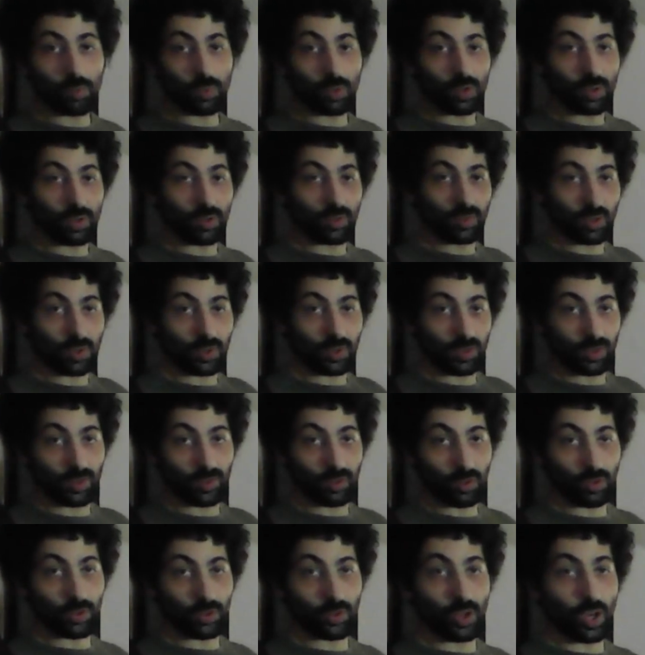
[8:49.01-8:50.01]
because
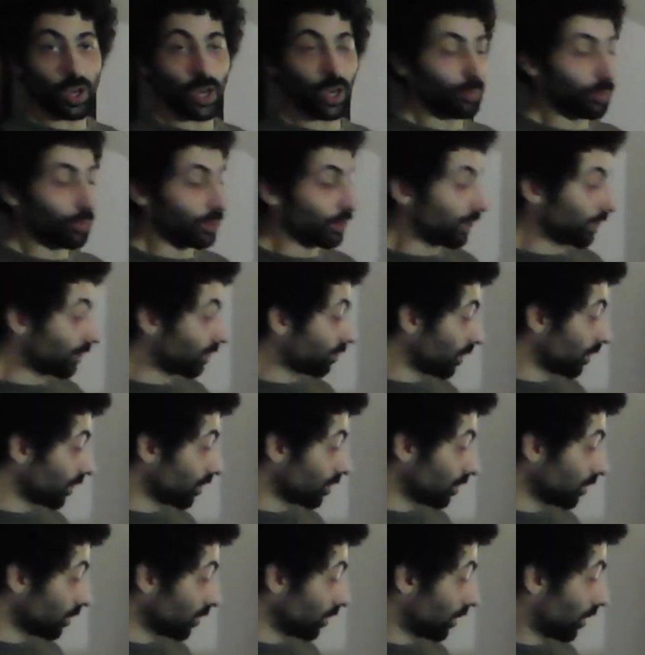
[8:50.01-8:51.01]
these are the hybrid
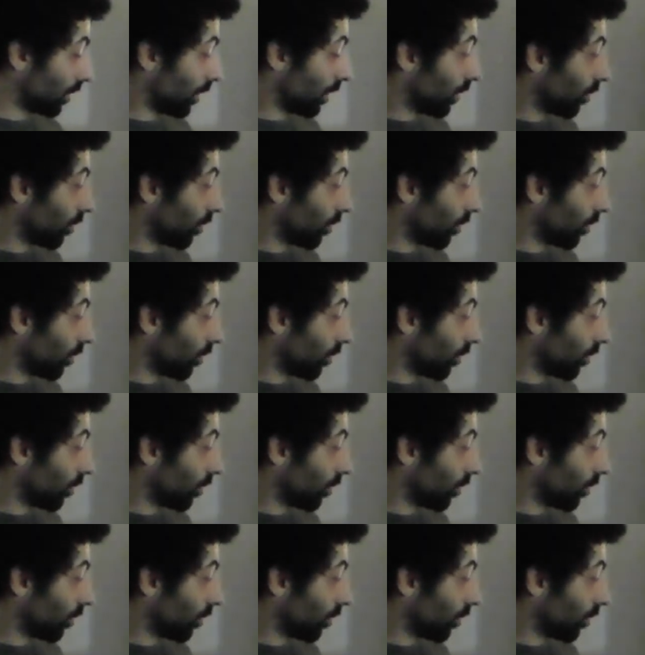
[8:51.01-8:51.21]
expression.